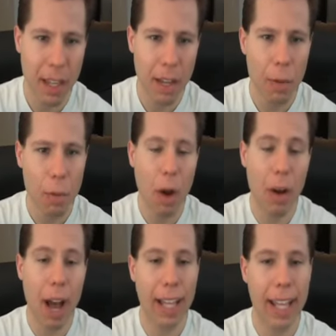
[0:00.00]

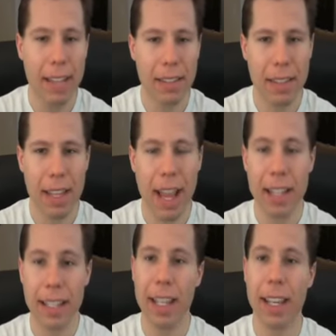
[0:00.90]
Well, I guess the
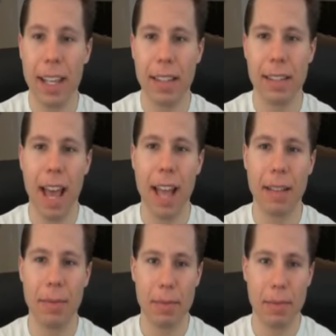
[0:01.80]
idea is
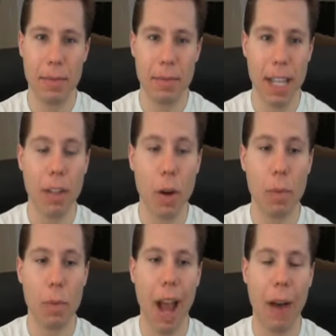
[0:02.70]
that D'Lo
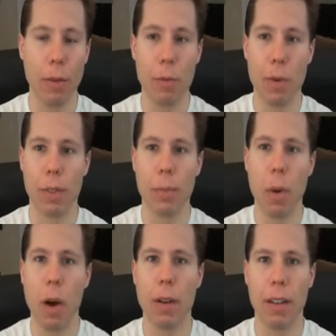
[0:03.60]
Brown was
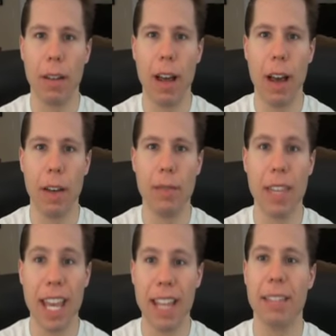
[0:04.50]
part of
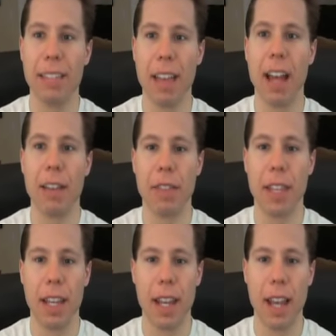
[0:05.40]
the inside of
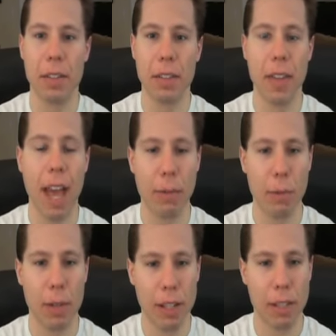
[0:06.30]
TNA, so that
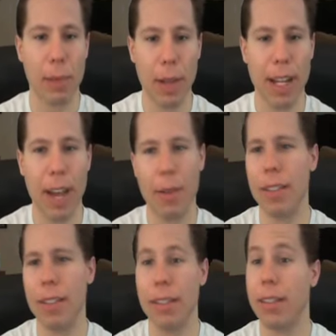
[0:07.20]
would explain how
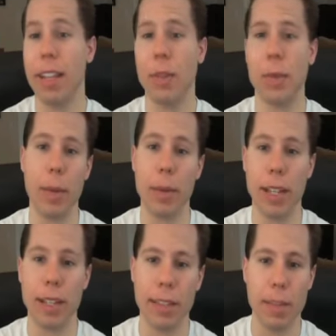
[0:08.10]
Aces and Eights was able to
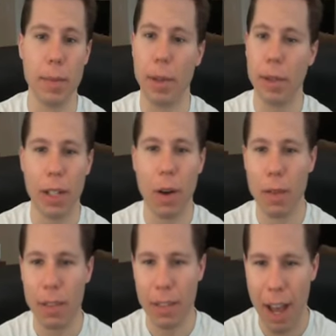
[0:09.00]
get into the building all
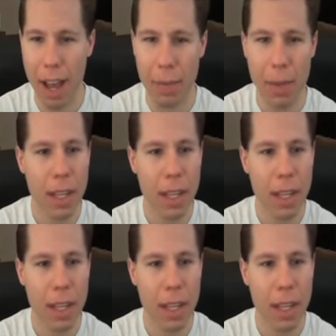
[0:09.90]
the time.